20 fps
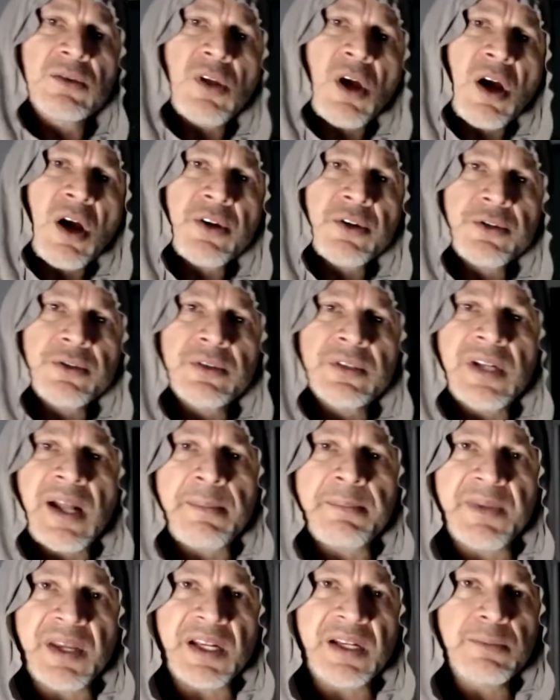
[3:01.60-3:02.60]
longer.
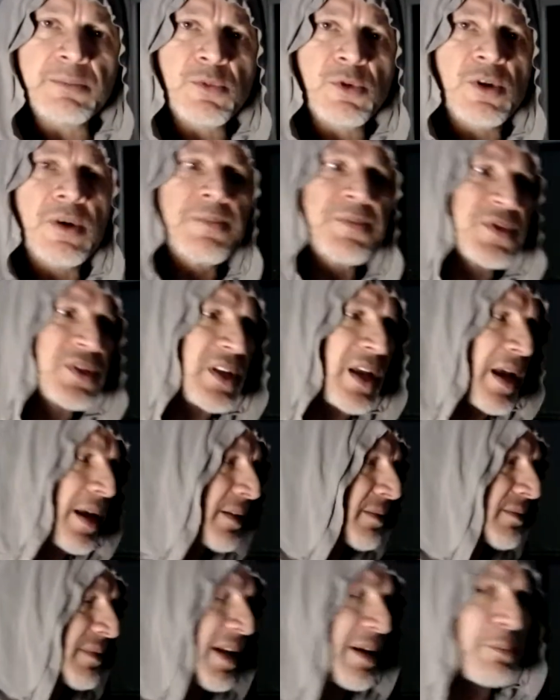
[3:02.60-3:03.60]
I'm getting more
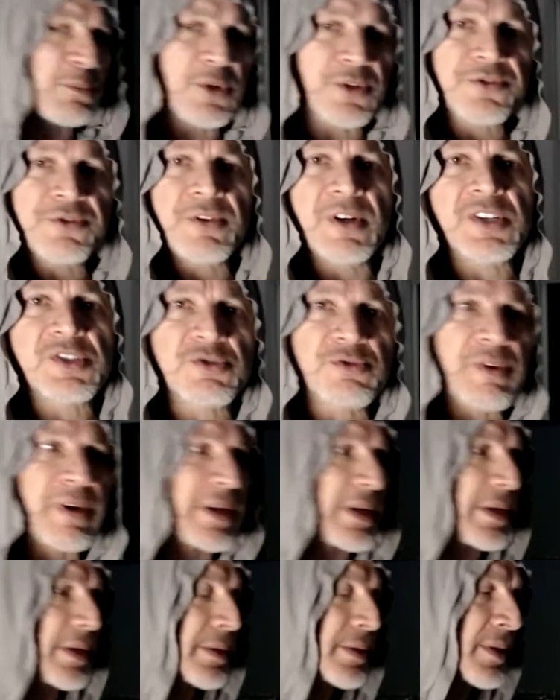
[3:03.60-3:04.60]
upset and more
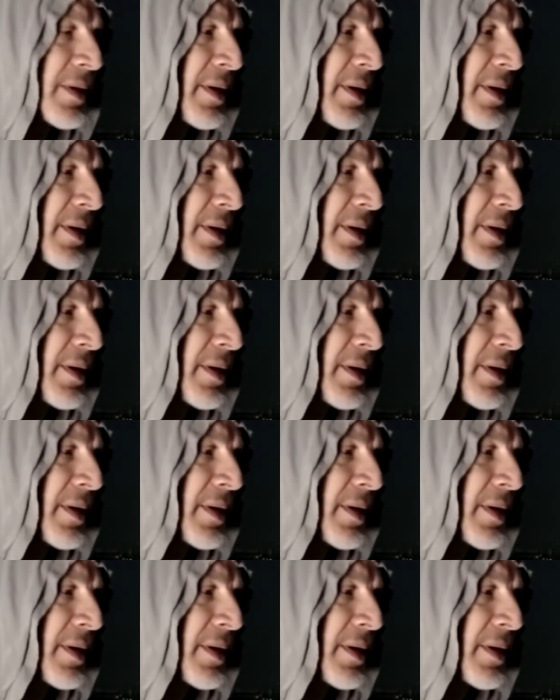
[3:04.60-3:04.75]
frustrated.